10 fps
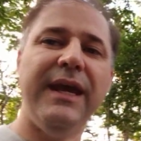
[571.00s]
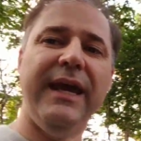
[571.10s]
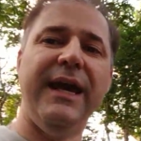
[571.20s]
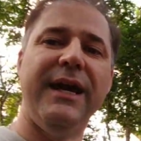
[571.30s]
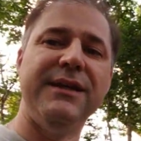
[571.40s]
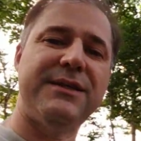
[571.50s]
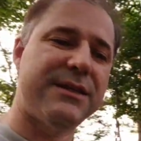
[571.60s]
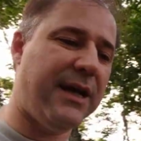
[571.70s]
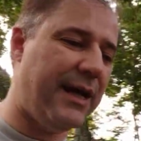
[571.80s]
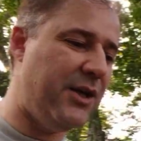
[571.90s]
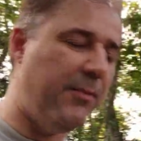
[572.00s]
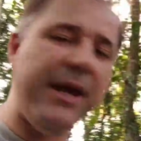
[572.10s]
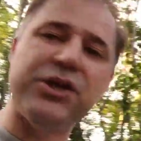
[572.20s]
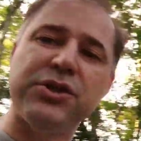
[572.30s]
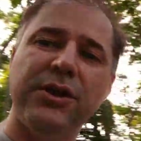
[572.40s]
And
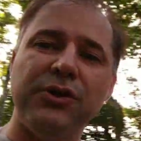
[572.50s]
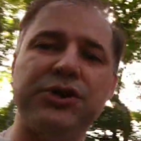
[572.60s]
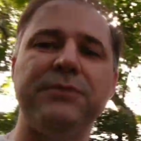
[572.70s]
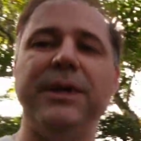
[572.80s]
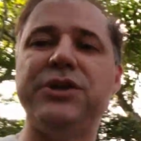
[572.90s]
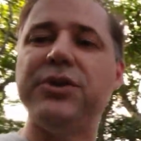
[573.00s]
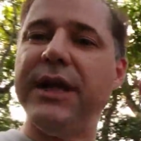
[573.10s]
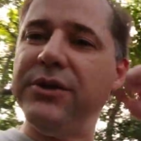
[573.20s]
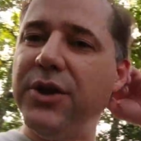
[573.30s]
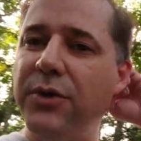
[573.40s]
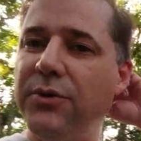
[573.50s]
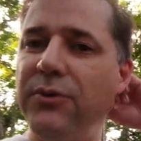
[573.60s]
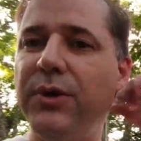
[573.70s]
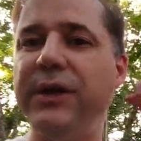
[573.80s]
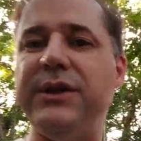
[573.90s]
make sure that you go
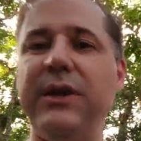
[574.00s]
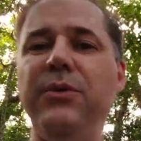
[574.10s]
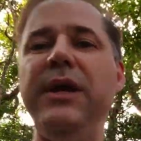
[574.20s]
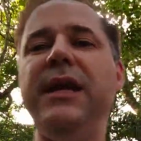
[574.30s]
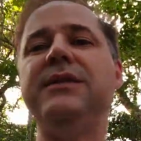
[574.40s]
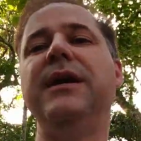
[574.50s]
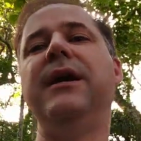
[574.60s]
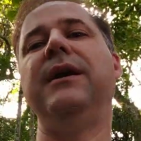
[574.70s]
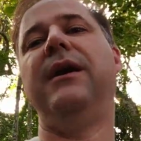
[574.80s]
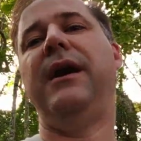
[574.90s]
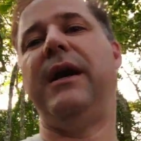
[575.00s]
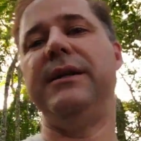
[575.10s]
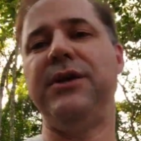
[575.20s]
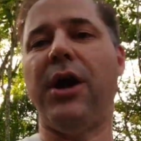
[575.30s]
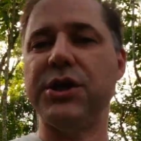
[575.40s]
and read
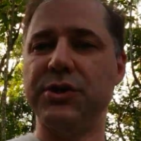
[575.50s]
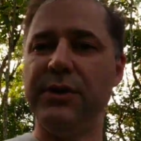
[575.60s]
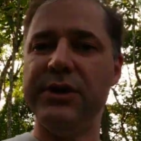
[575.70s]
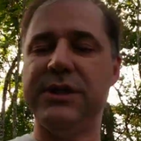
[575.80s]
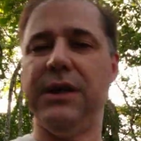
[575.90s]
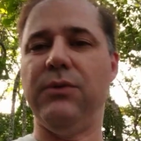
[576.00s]
the article and